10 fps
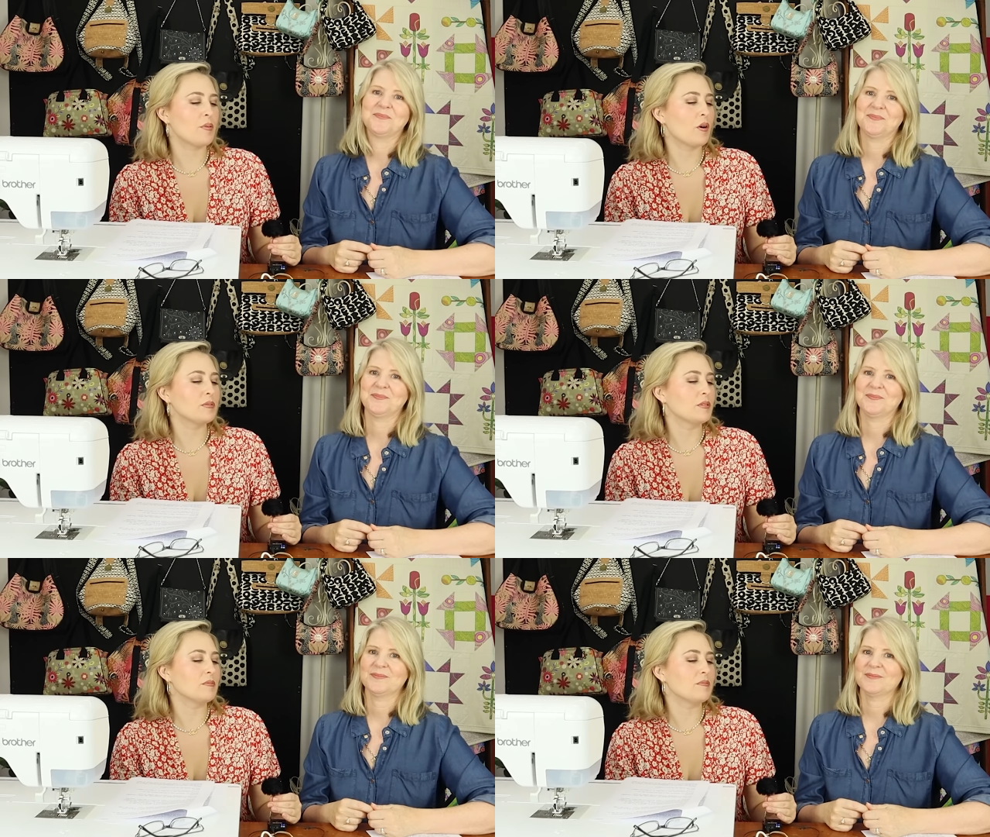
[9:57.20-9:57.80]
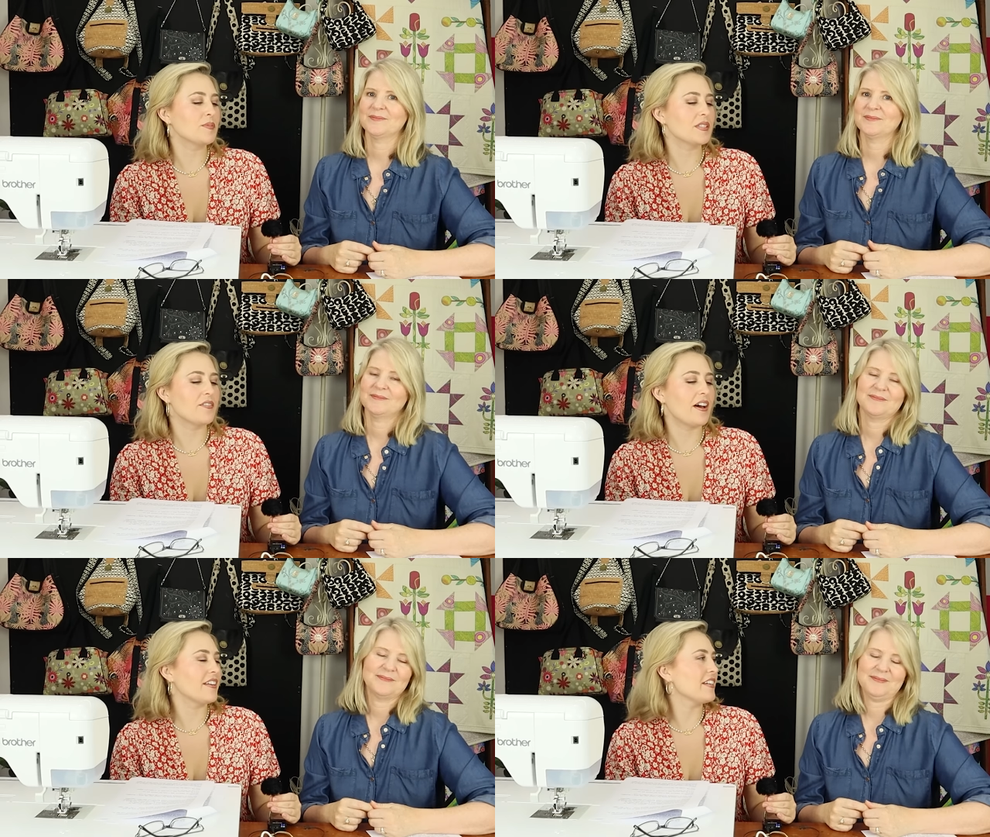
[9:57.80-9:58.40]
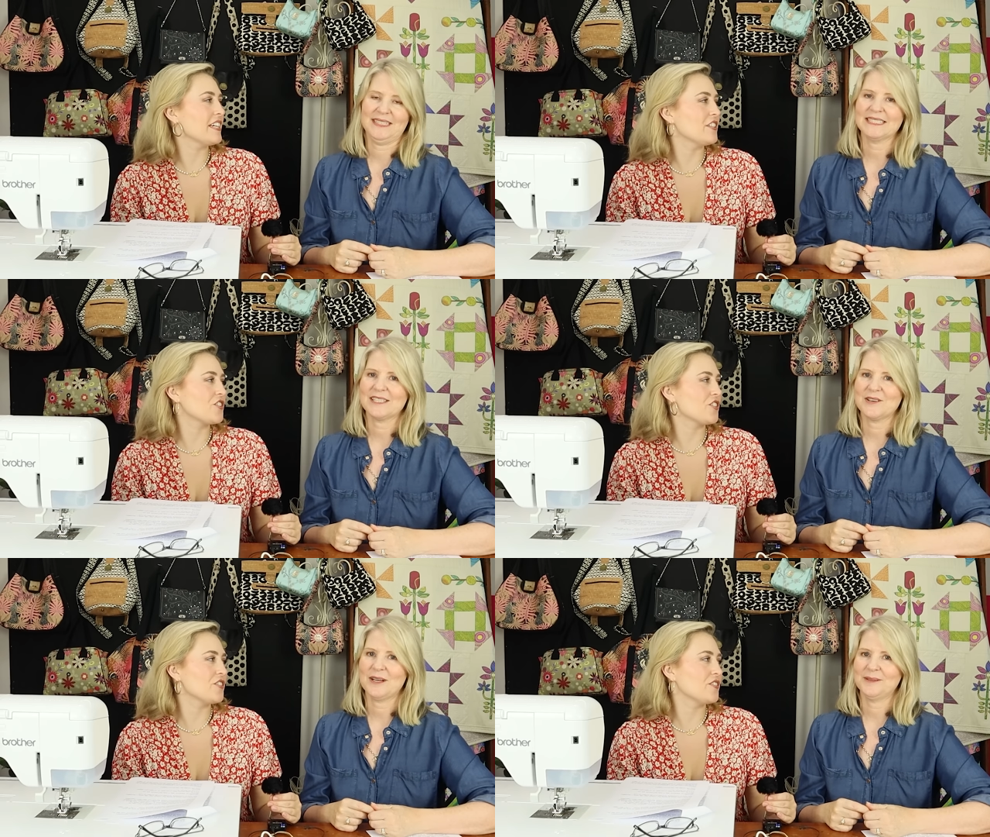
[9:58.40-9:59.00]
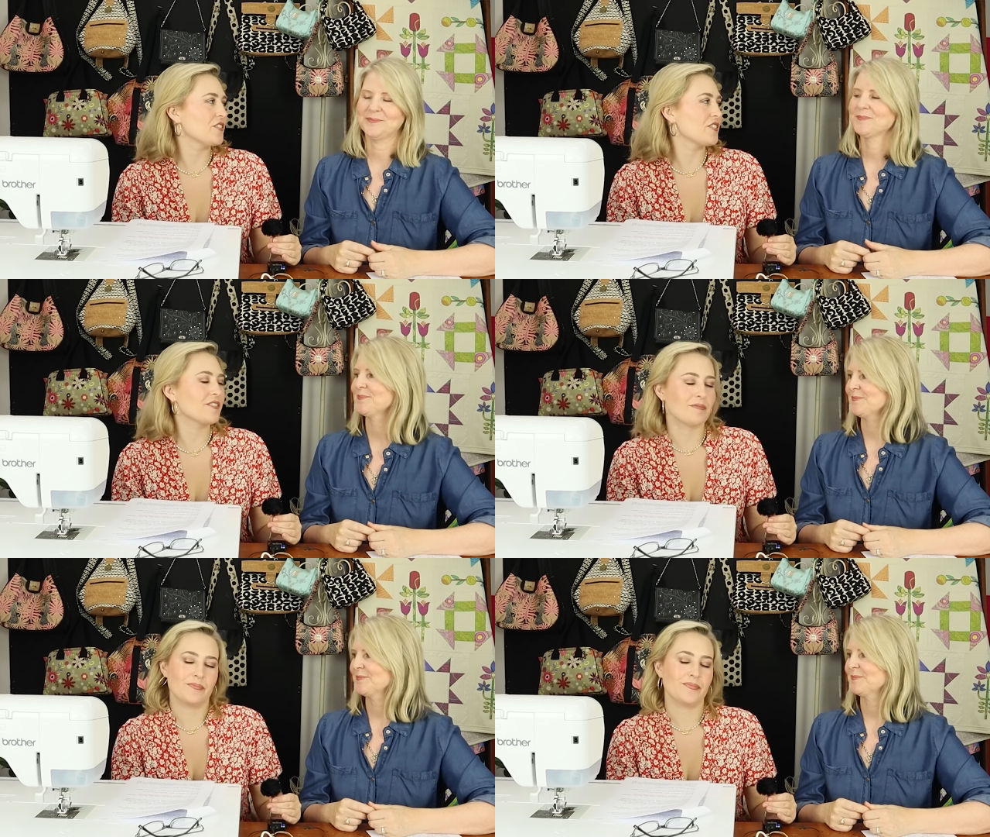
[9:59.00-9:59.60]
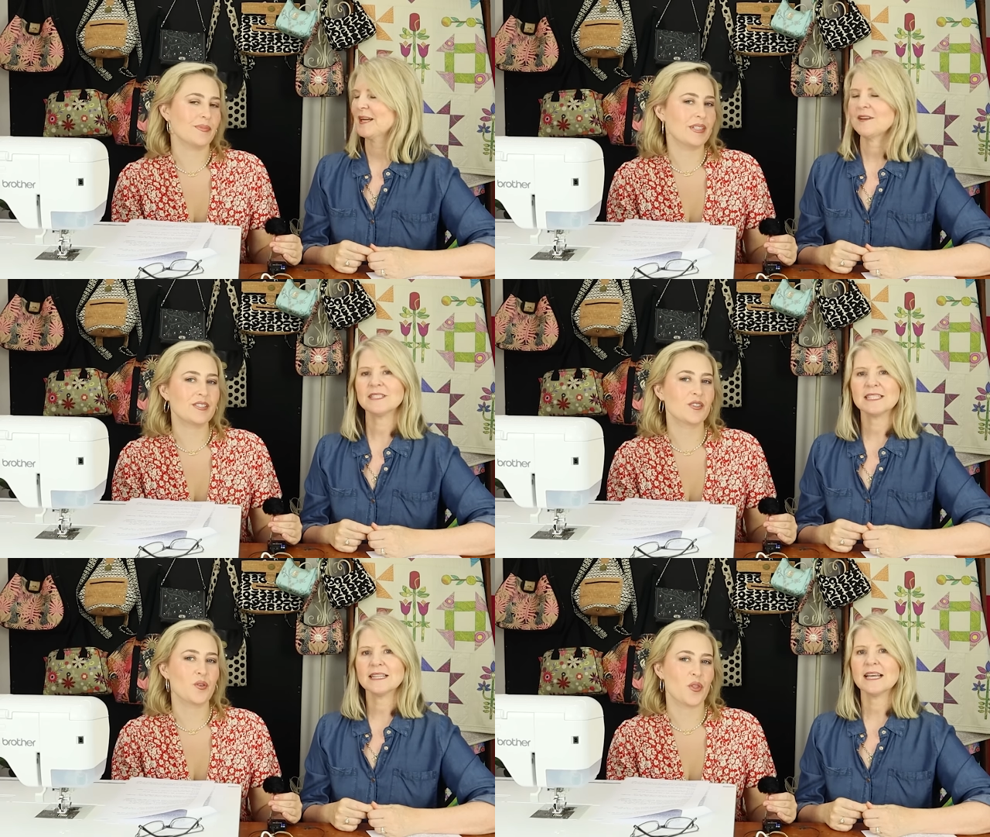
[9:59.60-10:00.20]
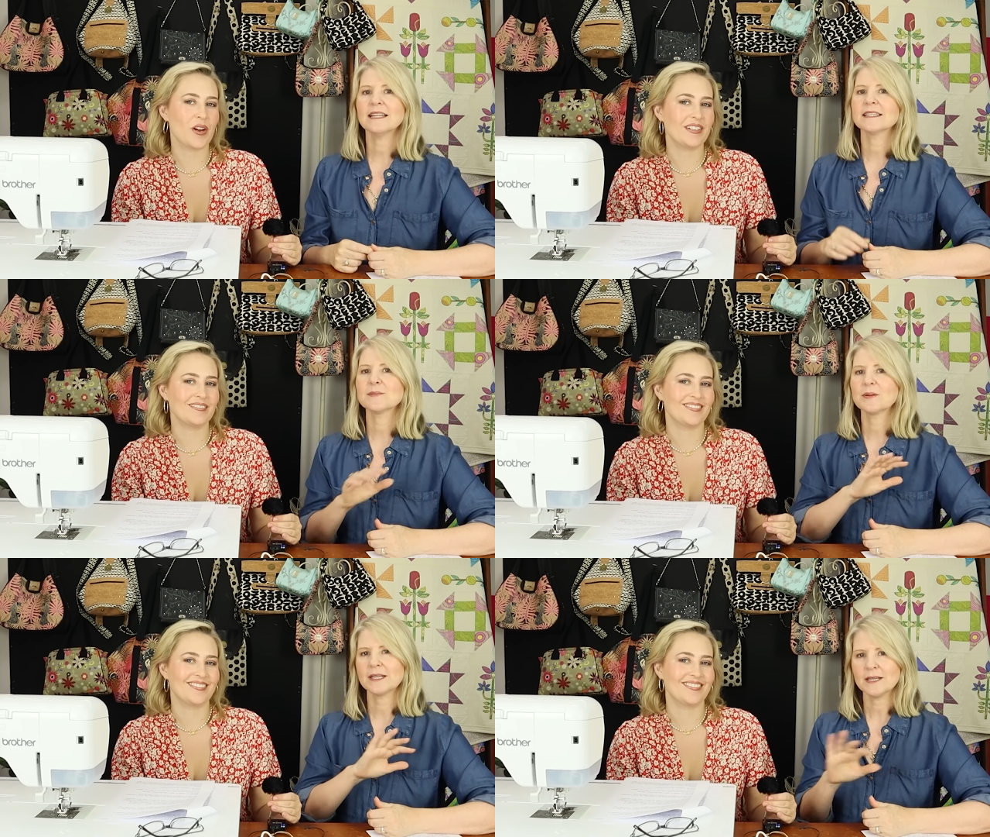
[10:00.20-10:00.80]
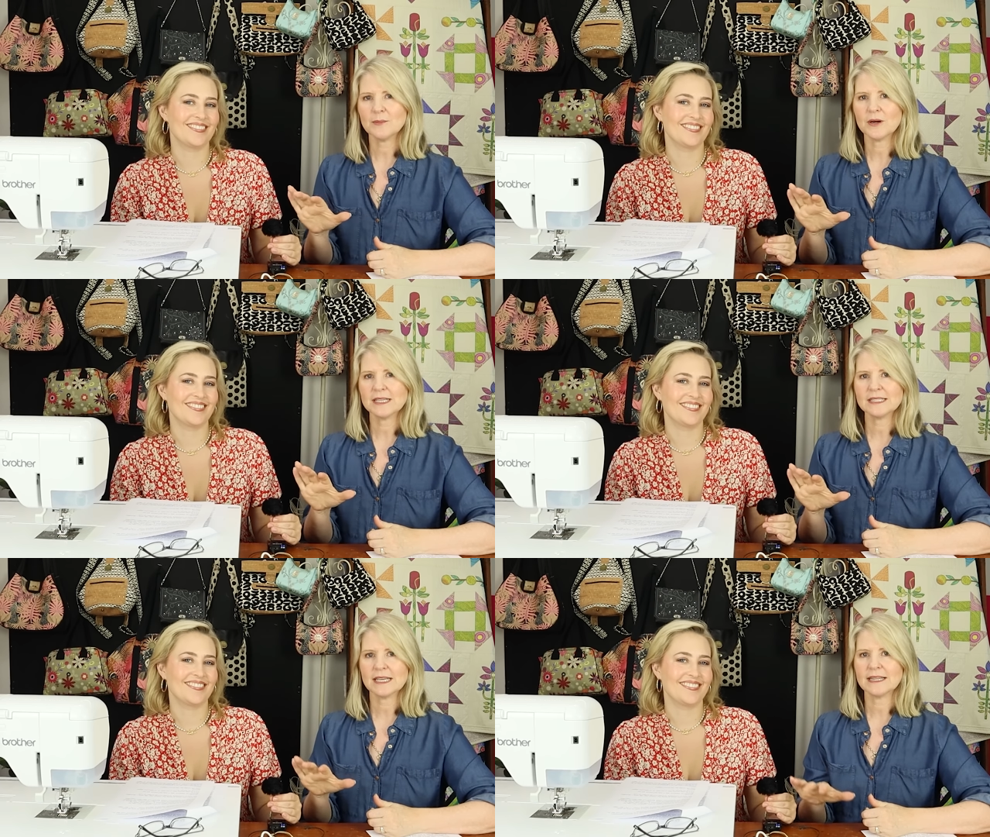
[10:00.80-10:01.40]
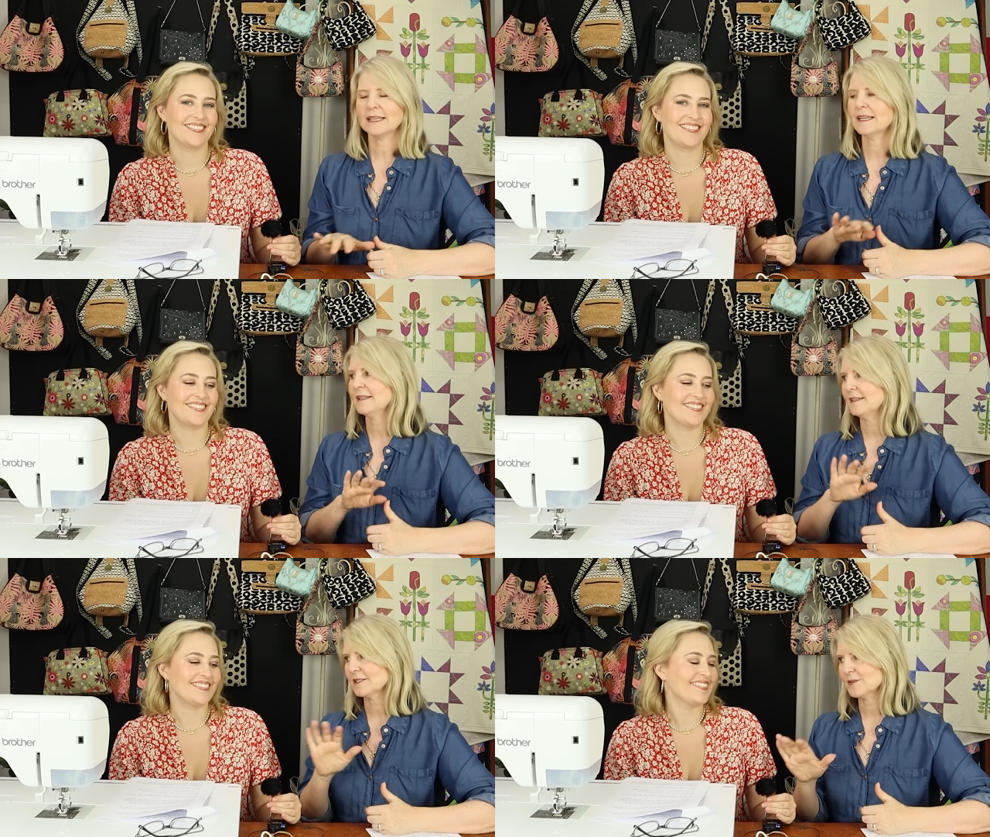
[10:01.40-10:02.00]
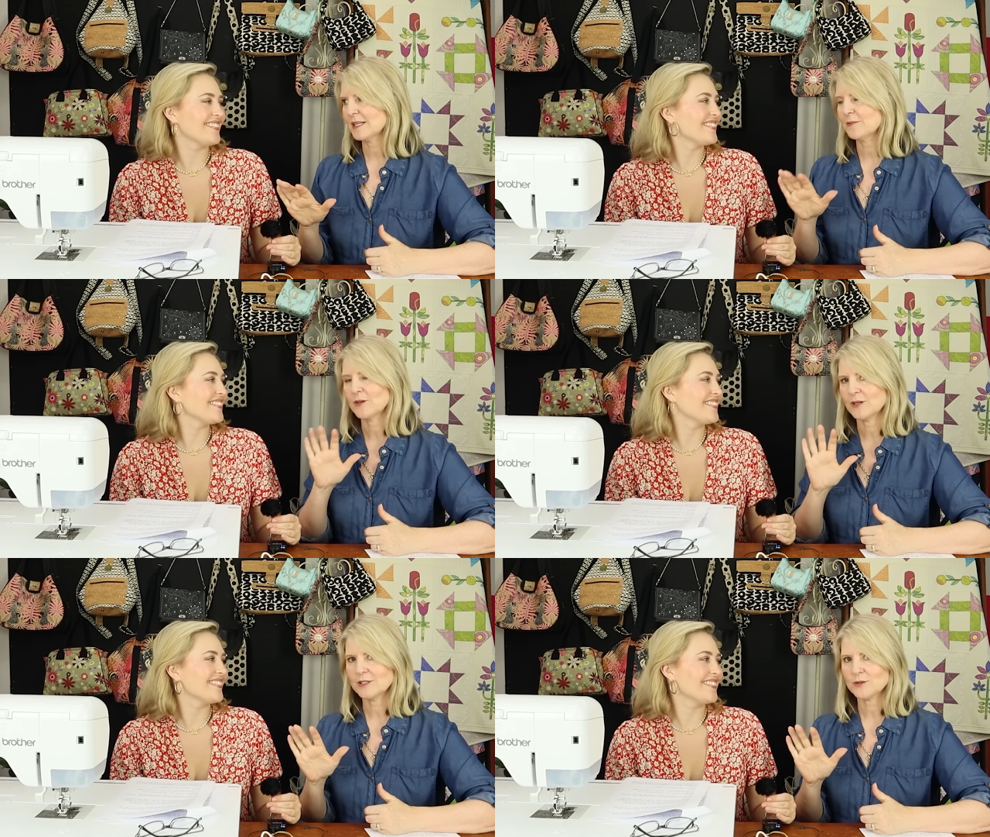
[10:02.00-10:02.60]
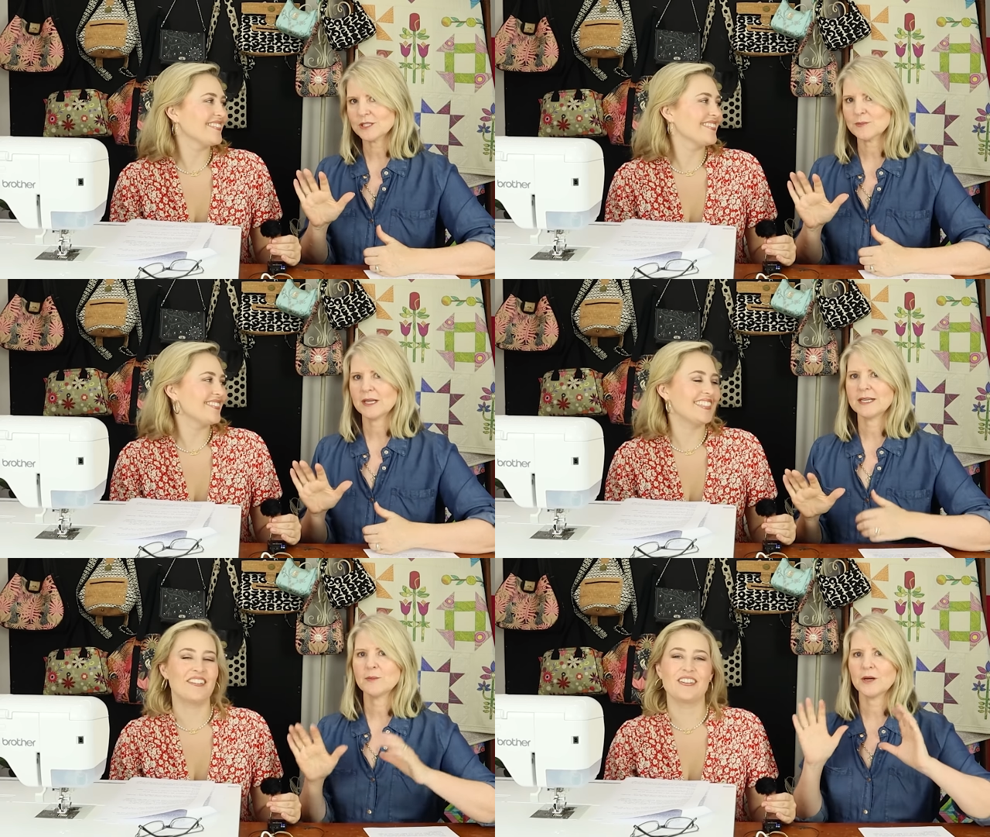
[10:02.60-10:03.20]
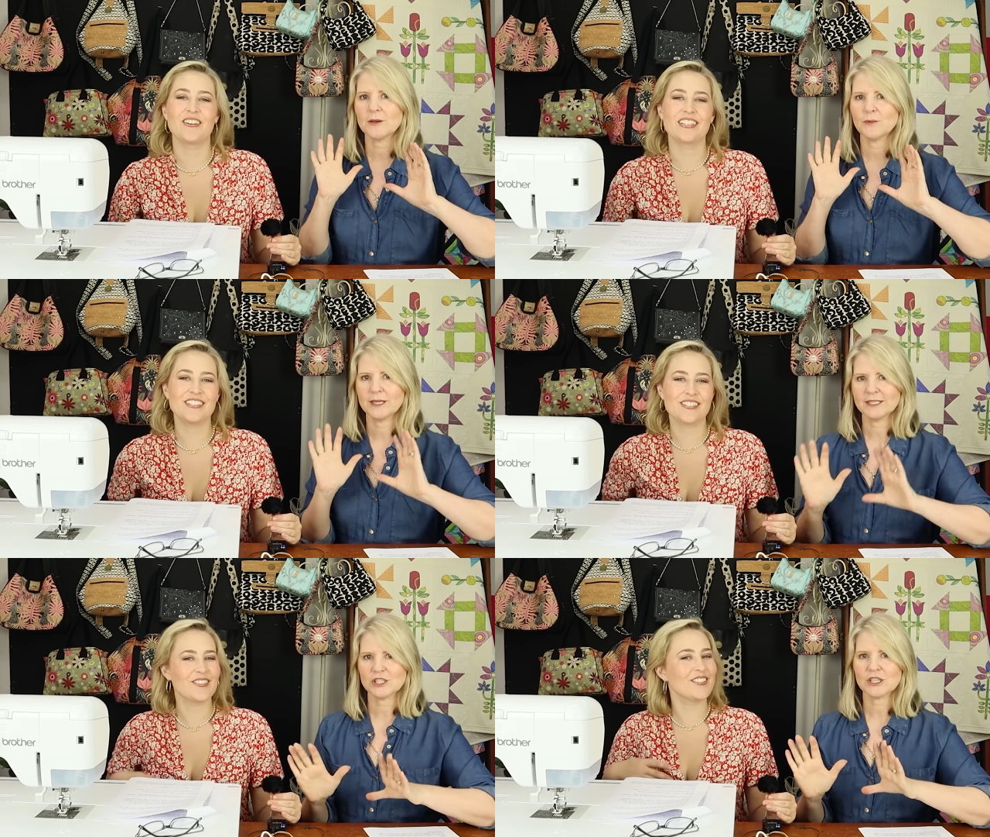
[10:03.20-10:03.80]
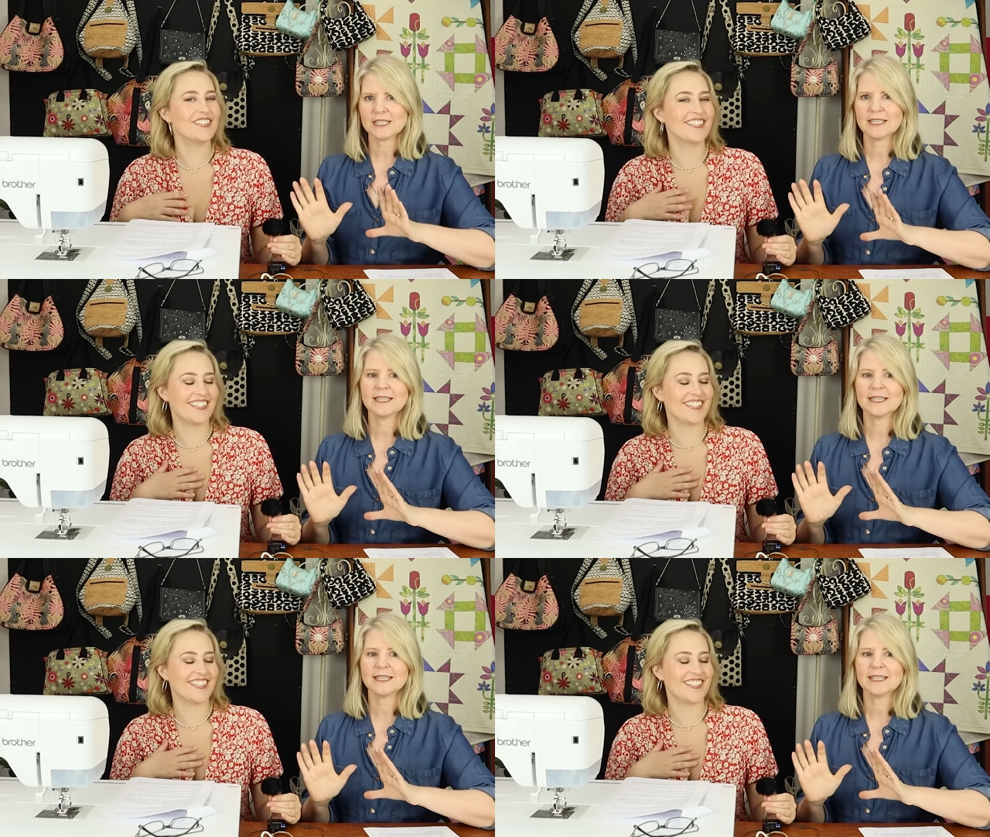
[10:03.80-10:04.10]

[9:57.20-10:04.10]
Speaker 1: problems, never had any that's issues. Right. But having said that, there's plenty of brands out there. As we said, we're not endorsed by anybody. Yeah, we're, we're just